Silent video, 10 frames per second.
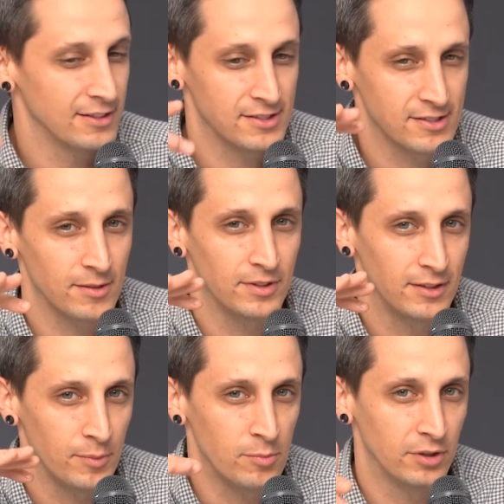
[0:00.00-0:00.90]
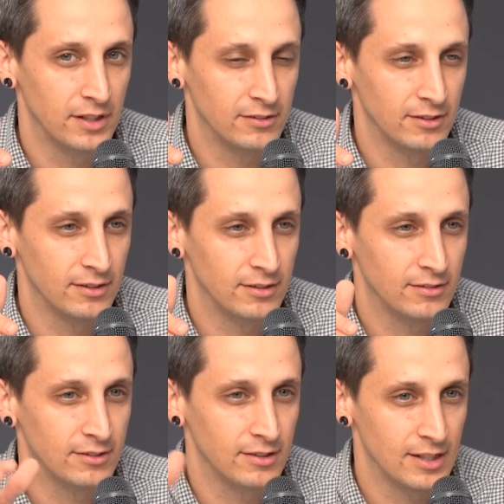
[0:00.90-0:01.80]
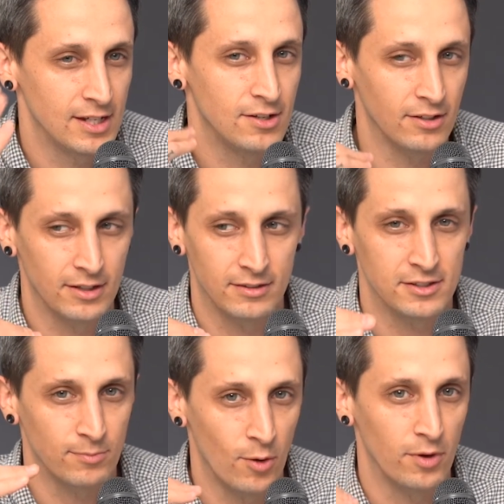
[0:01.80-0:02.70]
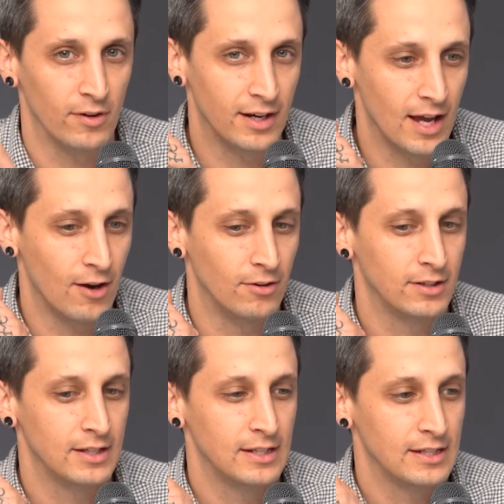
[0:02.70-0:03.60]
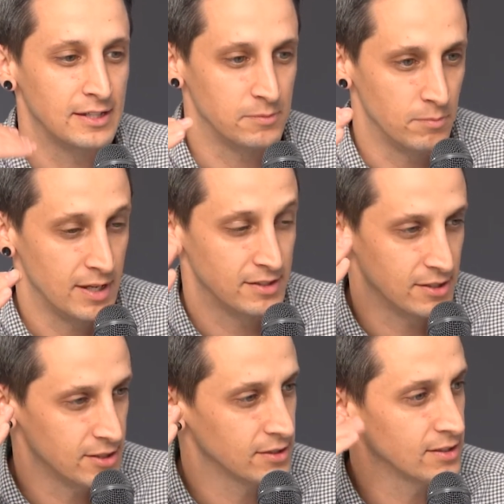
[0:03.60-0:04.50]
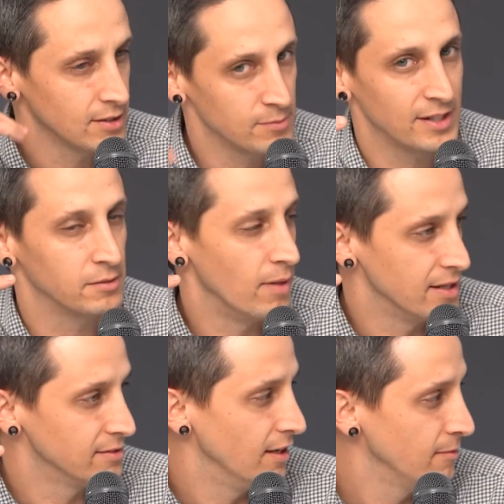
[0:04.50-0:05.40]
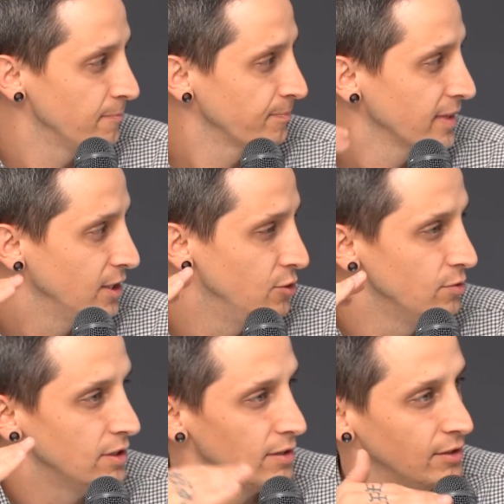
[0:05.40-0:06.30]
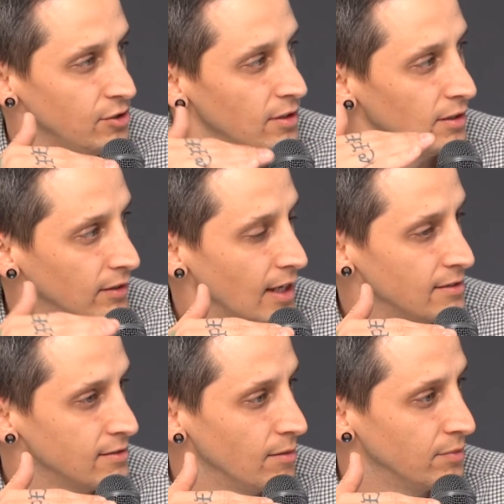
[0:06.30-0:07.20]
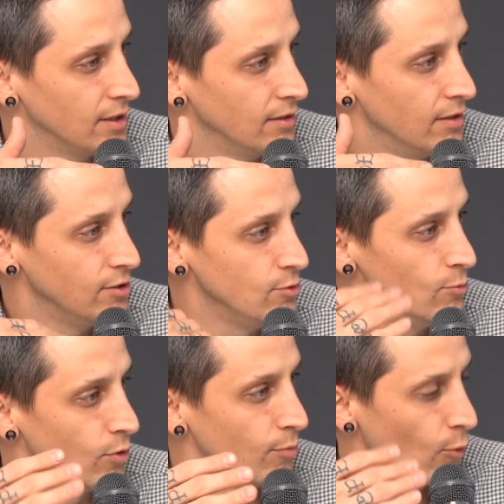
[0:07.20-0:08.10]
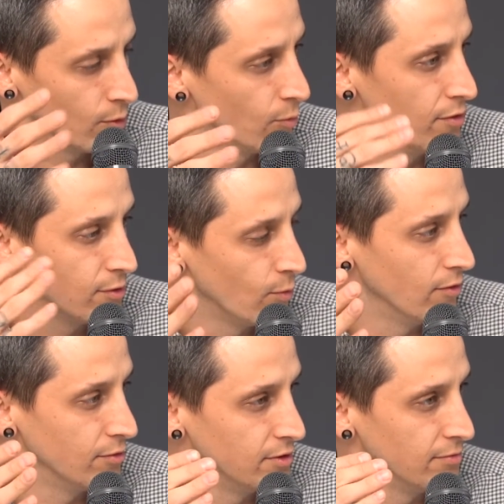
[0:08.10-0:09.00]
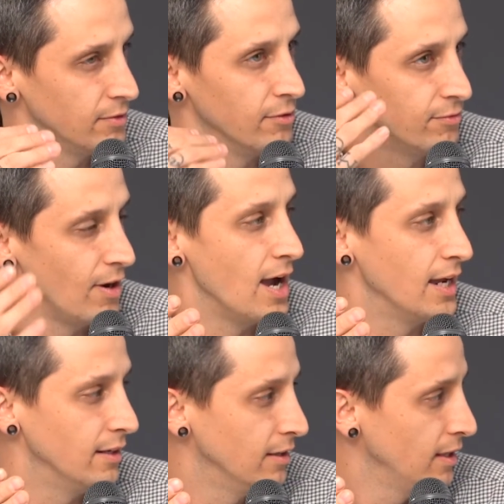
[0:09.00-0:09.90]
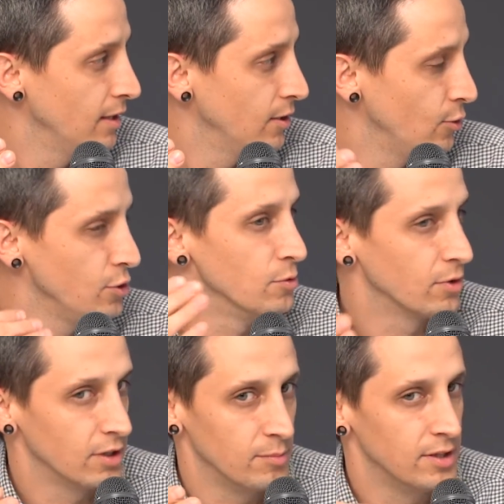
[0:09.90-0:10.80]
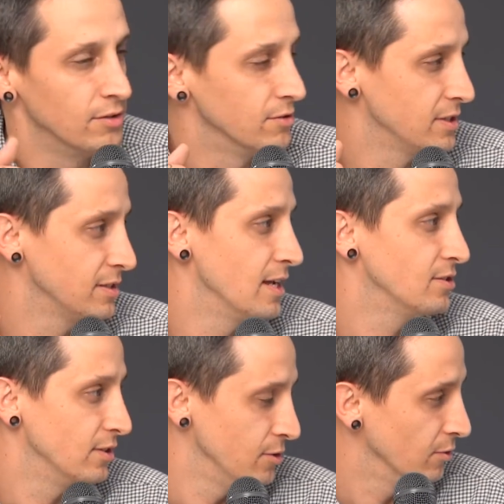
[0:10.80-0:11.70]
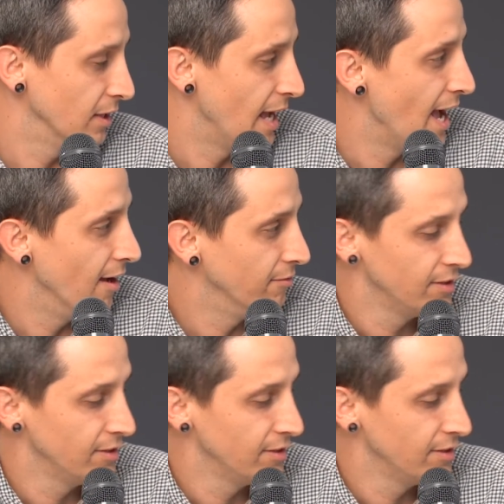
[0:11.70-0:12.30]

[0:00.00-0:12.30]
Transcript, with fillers: this is something that people need to to hear in this moment right now. Mm-hmm. Is is this is this comes back to mindset. You Absolutely. didn't you didn't let something that you were born with or whatever de- define who you were going to be or the success that you were going to have.